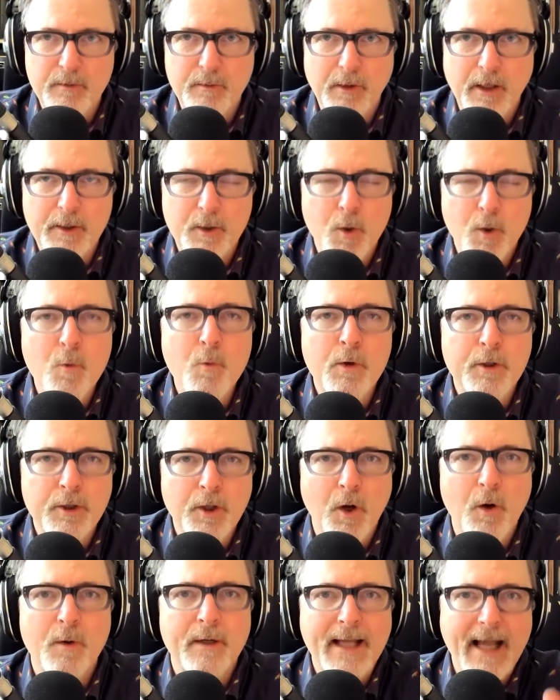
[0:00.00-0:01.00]
Like, who would
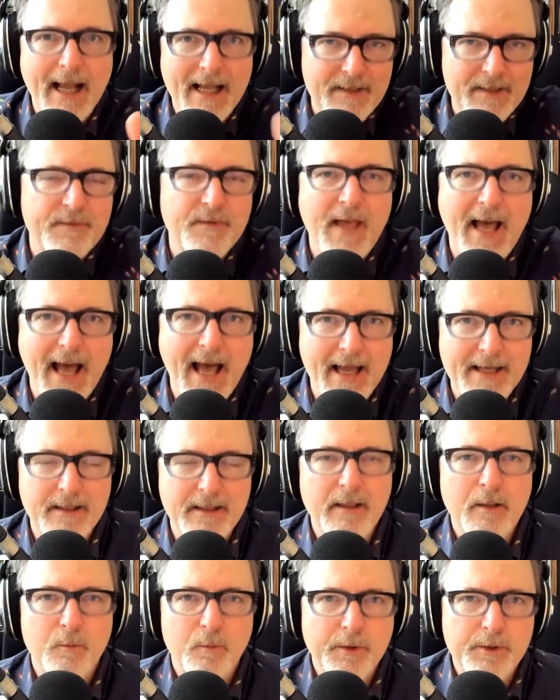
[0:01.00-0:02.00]
go and ask that,
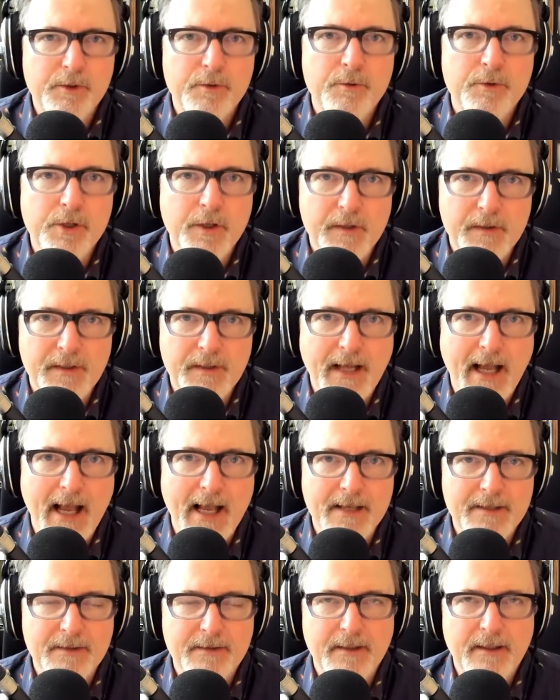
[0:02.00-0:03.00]
what you just
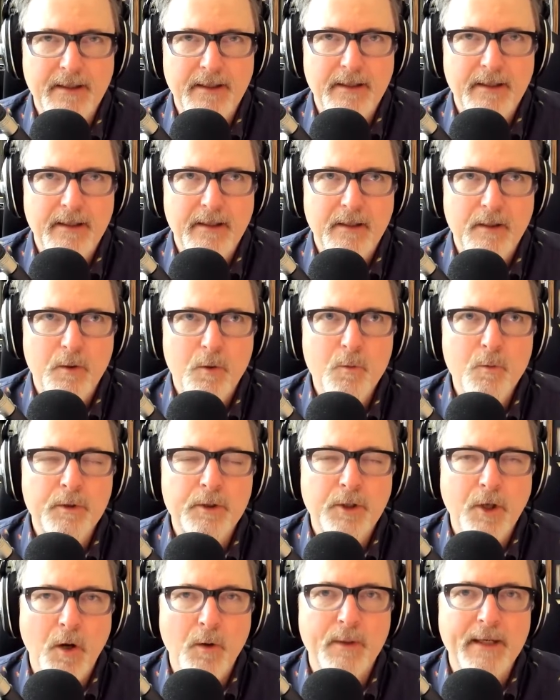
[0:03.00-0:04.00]
asked? Who
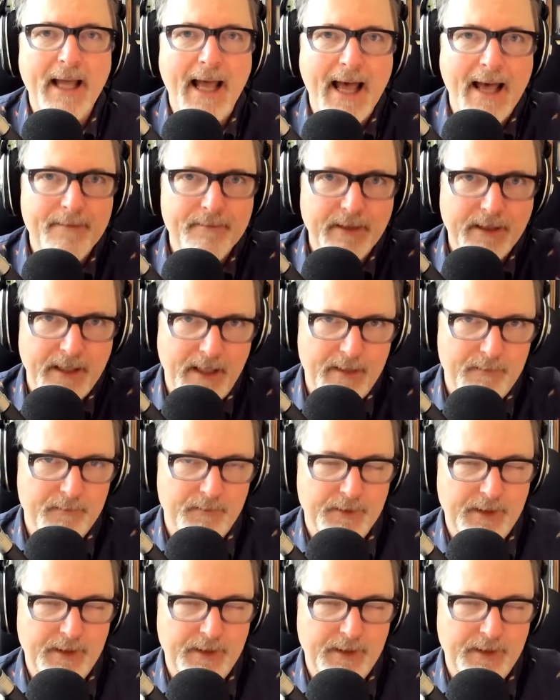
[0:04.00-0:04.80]
would go and advocate for